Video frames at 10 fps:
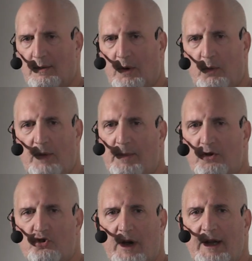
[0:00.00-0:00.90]
But we've
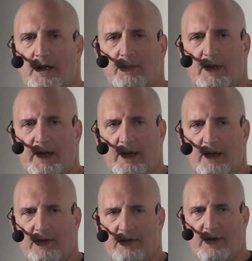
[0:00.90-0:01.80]
been trained to
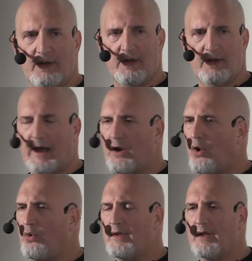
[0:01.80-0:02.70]
believe that
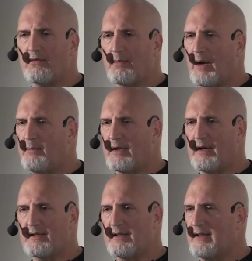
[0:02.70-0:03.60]
only the
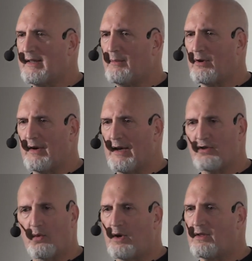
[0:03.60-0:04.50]
Republicans and the
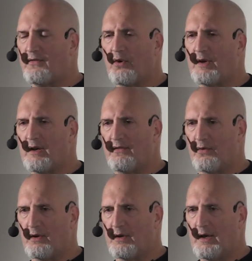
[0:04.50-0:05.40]
Democrats are worth voting
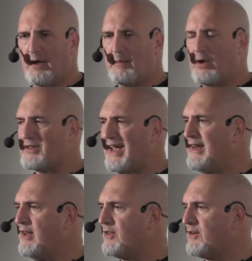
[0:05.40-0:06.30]
for because
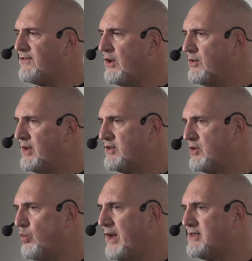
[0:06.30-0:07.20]
any other vote is
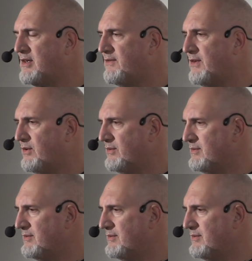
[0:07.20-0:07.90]
a wasted vote.